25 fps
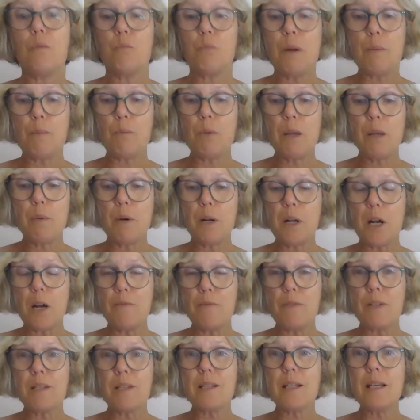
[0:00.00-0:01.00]
when we went
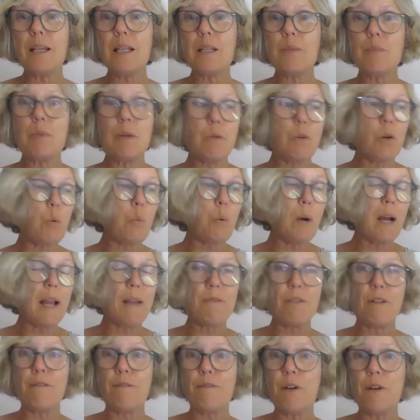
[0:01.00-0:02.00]
overseas. We were
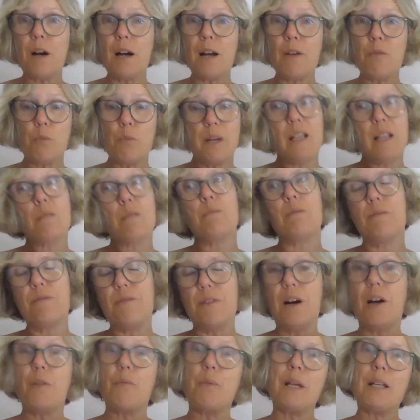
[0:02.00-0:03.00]
away for 5 weeks, well,
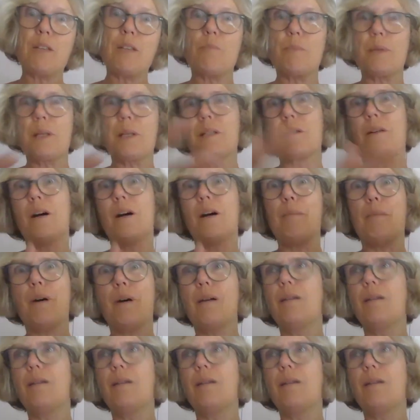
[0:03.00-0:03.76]
5 weeks from the time